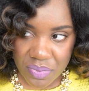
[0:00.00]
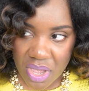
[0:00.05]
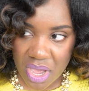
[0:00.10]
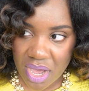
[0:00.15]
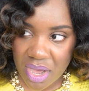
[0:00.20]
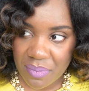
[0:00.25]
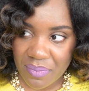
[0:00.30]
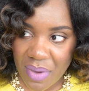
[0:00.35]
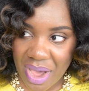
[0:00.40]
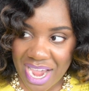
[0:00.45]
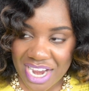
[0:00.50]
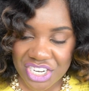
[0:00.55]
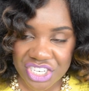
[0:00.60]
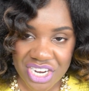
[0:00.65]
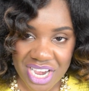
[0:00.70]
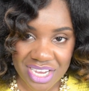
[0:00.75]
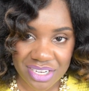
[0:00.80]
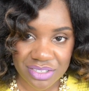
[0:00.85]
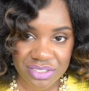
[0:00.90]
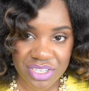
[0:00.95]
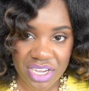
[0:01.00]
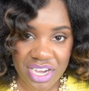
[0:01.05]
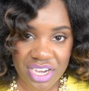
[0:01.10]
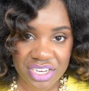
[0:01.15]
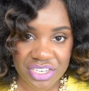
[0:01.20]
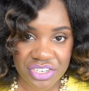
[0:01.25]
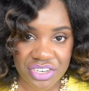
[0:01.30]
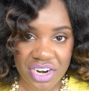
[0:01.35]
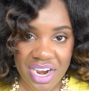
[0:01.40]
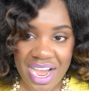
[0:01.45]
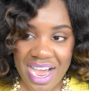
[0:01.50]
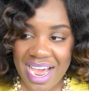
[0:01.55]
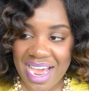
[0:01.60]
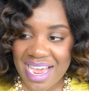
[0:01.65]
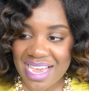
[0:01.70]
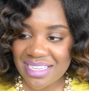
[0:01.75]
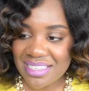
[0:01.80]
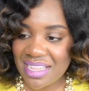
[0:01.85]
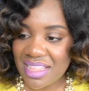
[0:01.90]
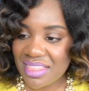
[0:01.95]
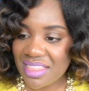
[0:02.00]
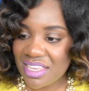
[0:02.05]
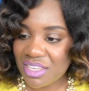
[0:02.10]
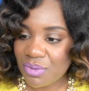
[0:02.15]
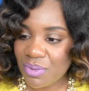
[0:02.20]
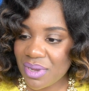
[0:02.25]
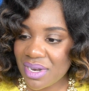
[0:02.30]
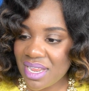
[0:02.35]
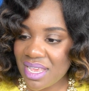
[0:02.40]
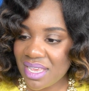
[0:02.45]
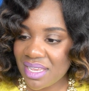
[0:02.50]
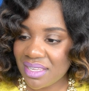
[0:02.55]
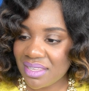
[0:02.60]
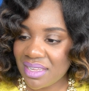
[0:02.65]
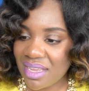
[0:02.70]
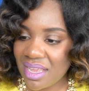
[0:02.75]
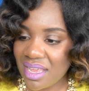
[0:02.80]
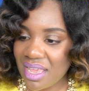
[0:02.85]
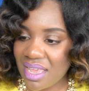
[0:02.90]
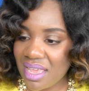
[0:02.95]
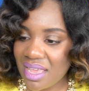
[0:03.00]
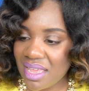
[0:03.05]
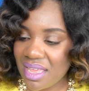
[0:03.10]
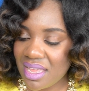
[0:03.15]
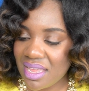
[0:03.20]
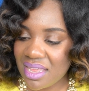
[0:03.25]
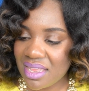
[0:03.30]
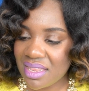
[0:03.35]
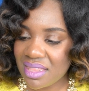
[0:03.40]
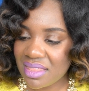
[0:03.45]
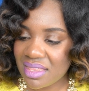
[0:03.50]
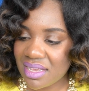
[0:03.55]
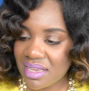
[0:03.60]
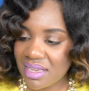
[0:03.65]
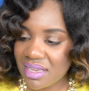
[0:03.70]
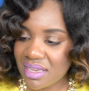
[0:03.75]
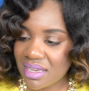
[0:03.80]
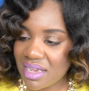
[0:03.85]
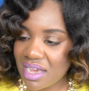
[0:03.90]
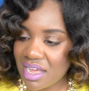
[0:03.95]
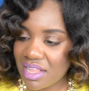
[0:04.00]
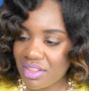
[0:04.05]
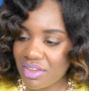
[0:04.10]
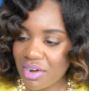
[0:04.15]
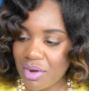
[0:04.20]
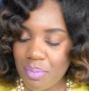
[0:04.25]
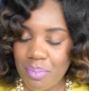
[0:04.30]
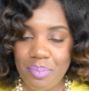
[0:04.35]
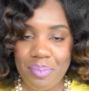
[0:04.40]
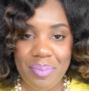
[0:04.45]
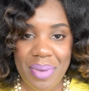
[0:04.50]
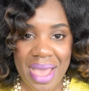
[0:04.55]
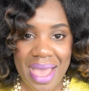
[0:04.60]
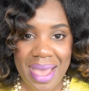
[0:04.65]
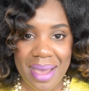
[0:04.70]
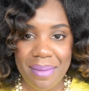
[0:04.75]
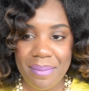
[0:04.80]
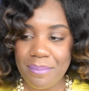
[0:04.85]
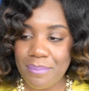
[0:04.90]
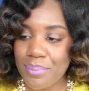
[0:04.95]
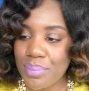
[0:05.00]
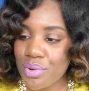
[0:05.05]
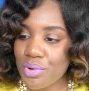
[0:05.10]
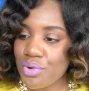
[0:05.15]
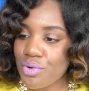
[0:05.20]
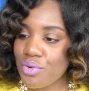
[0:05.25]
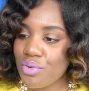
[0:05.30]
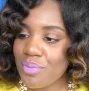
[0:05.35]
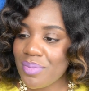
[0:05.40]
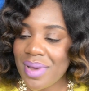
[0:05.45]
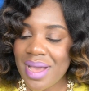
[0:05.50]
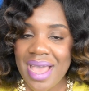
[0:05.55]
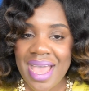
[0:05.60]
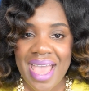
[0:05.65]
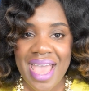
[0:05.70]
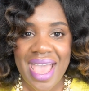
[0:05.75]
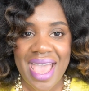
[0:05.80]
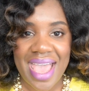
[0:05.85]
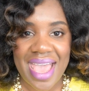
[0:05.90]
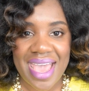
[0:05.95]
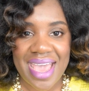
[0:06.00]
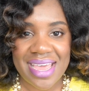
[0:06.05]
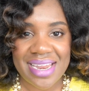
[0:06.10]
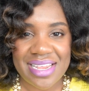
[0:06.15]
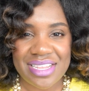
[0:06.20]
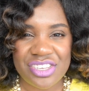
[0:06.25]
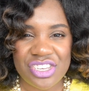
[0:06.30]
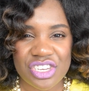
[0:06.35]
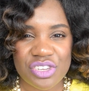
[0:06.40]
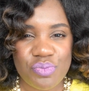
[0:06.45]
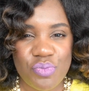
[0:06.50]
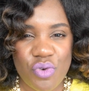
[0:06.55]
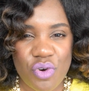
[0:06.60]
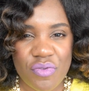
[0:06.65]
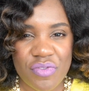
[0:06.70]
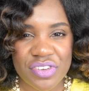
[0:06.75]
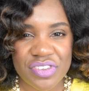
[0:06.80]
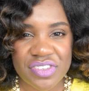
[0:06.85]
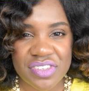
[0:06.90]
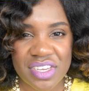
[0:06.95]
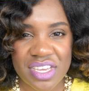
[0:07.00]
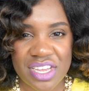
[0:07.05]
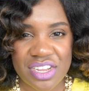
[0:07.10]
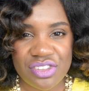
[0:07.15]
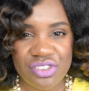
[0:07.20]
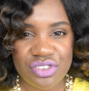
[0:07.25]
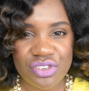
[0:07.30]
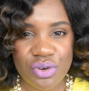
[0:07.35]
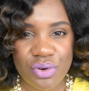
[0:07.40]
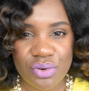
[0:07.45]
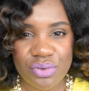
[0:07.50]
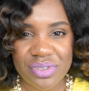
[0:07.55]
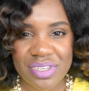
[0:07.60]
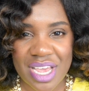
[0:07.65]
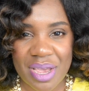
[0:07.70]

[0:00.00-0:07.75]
eyeshadows on your eyes. This one is in the color Bamboom, and it's just more of a skin tone